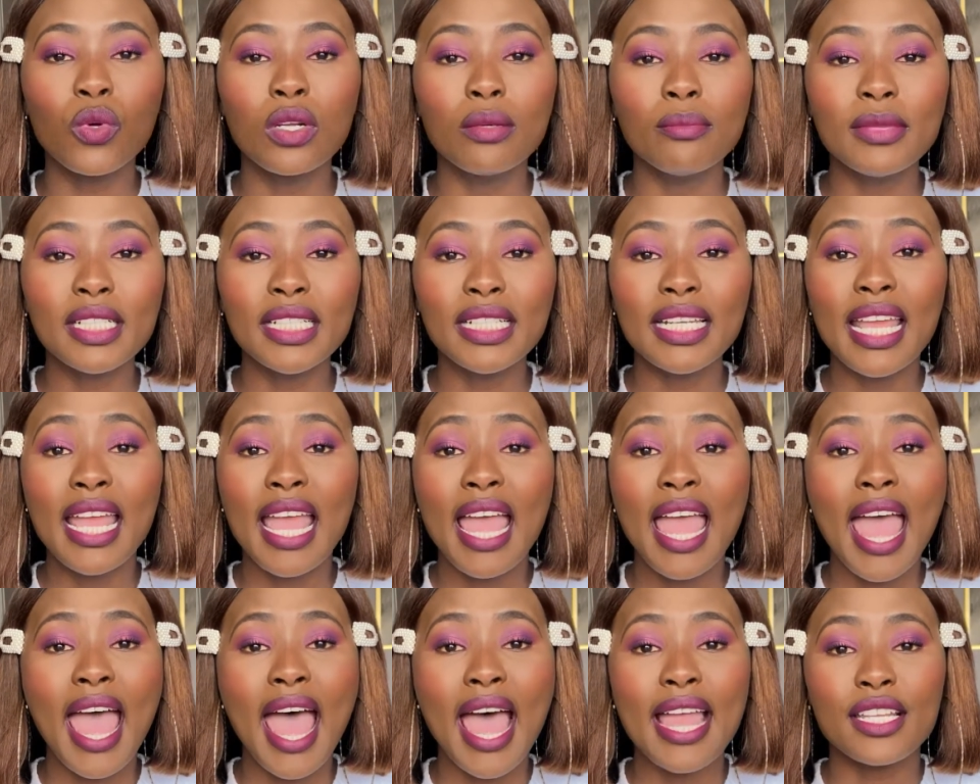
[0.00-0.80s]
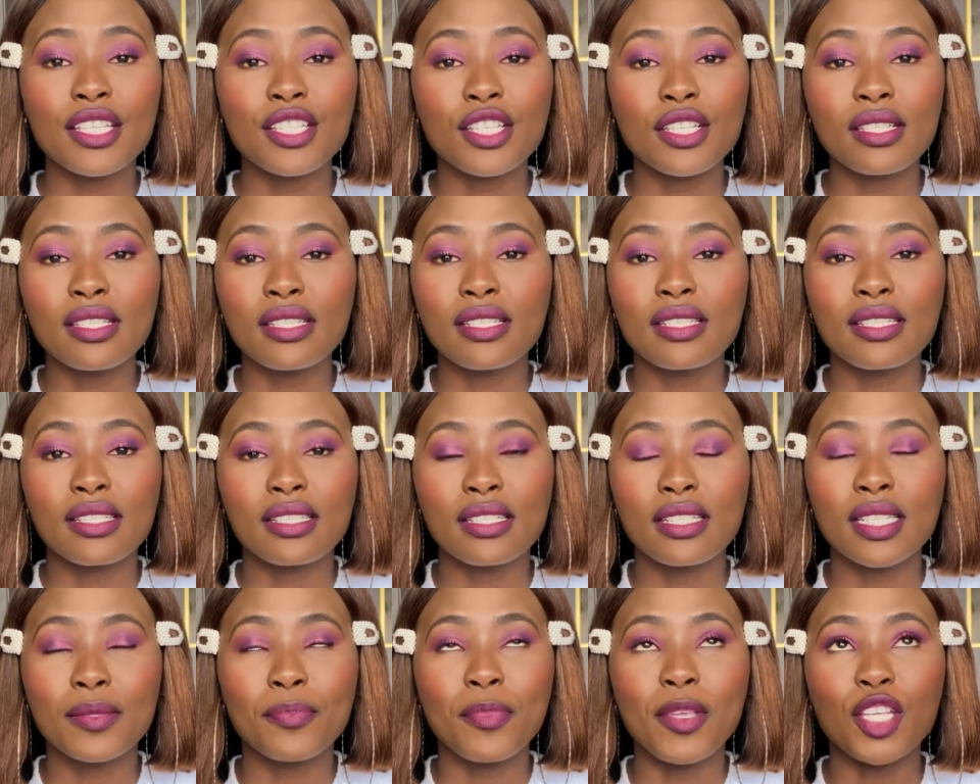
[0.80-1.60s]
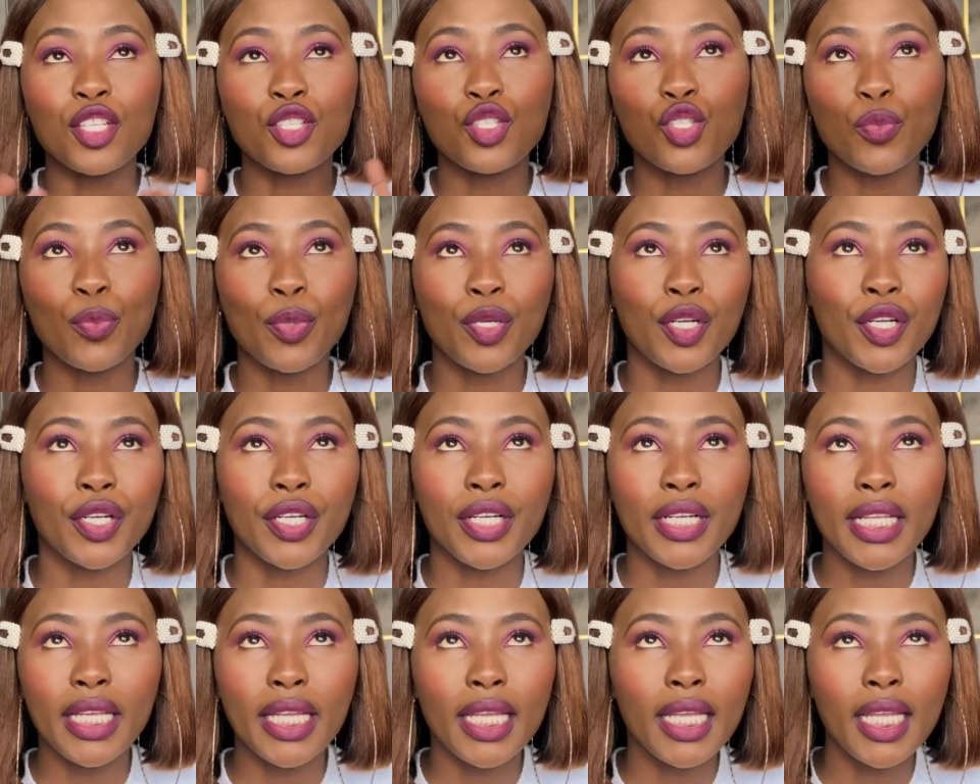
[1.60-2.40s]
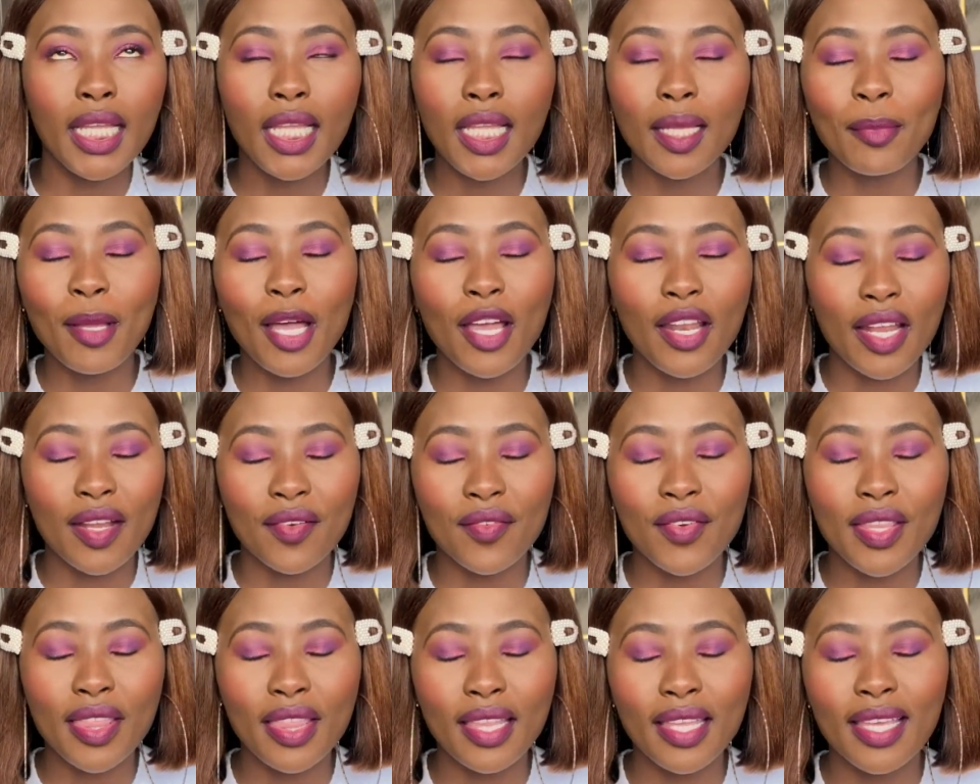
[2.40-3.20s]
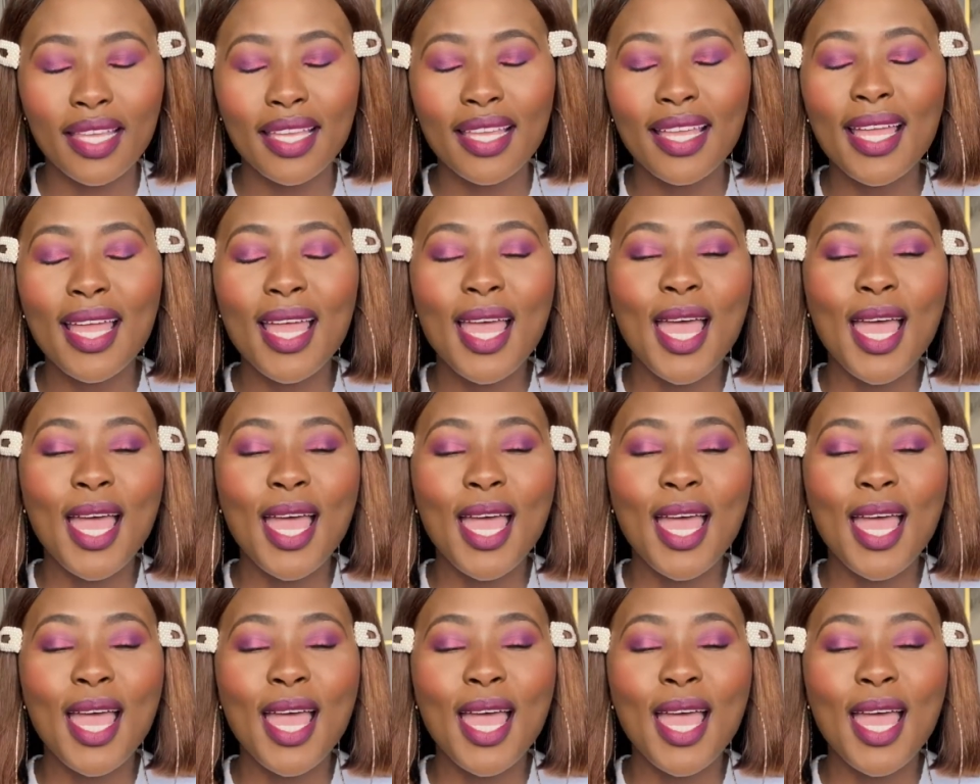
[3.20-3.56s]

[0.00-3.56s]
women, and just being super girly about everything.